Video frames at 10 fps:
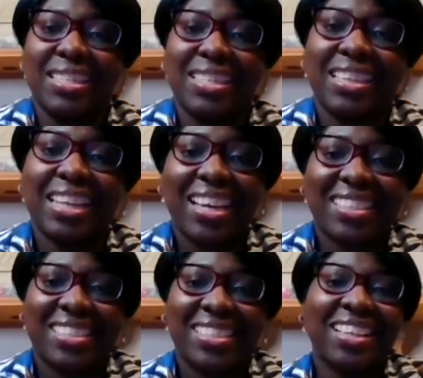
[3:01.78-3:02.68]
the
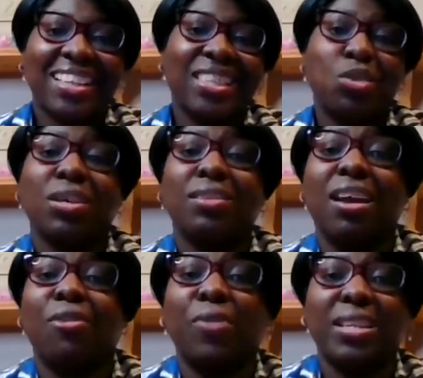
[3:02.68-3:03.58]
class and then they would tell
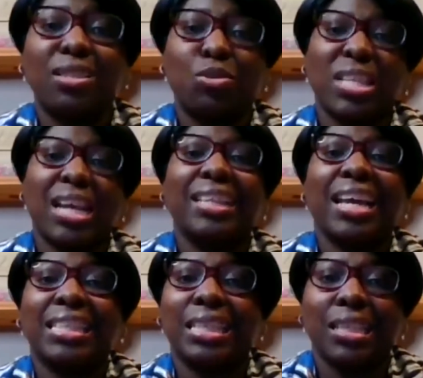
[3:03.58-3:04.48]
their friends to sign their
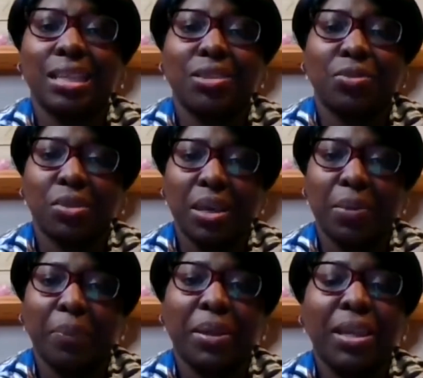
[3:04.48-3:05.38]
attendance for
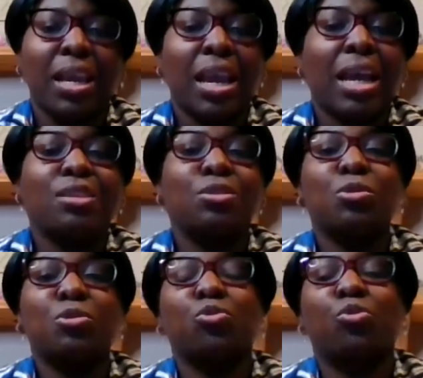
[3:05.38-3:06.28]
them. And it used
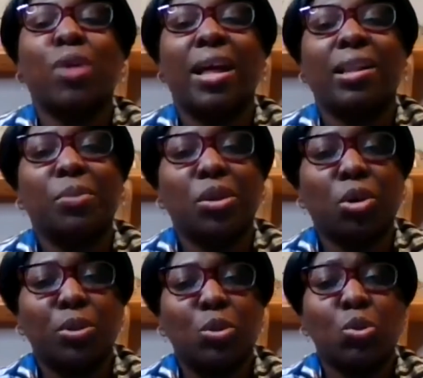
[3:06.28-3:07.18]
to rile me up
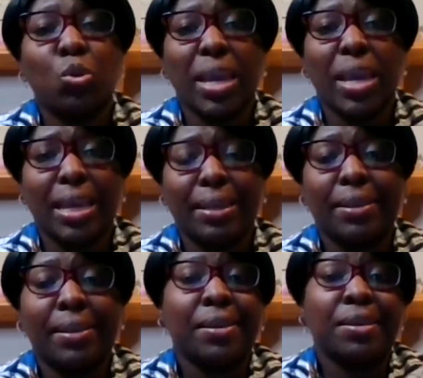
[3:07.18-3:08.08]
to no end.
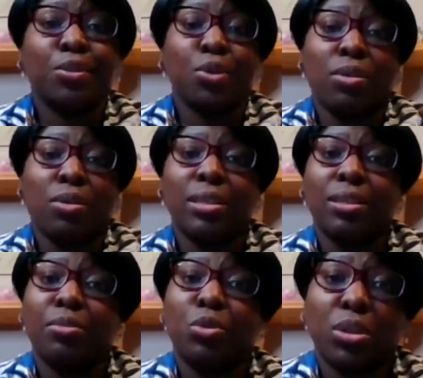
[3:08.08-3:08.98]
So I'll let
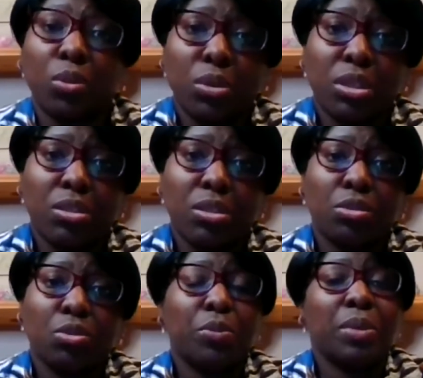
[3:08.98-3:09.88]
them do what they wanted to do.
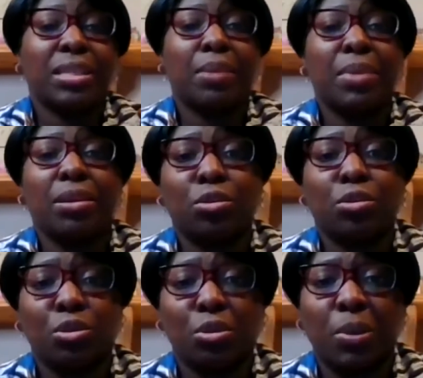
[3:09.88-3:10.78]
But by the time I got
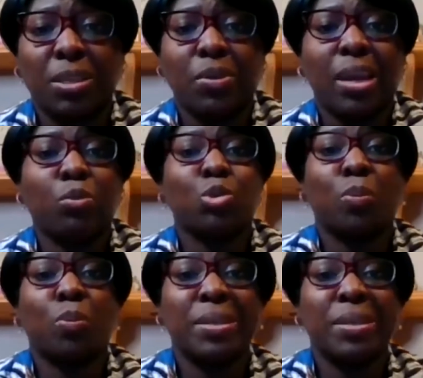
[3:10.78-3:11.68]
to the place where I will
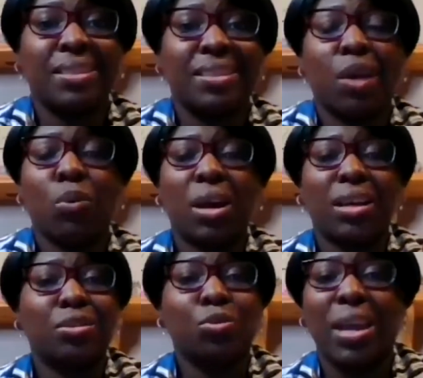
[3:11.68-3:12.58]
submit it, I will
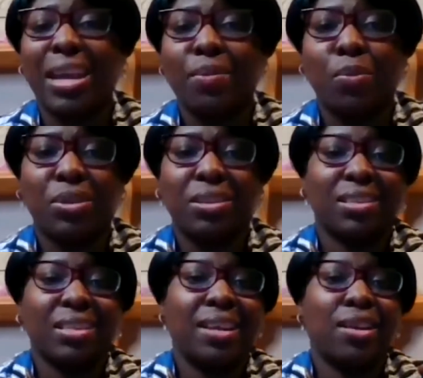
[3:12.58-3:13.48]
cancel anybody that
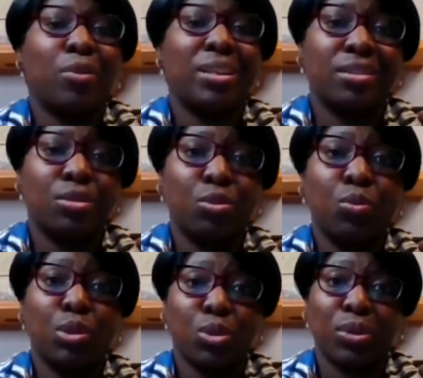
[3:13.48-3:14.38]
I already knew
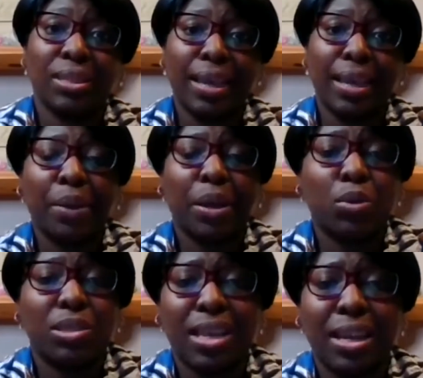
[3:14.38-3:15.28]
was not there and
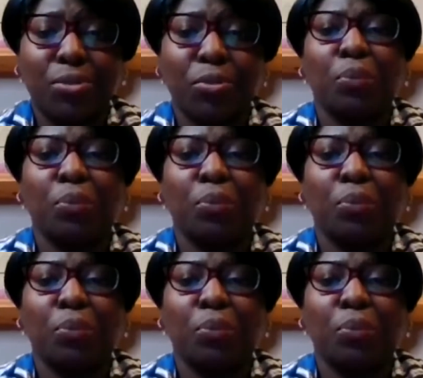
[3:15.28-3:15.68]
was signed for.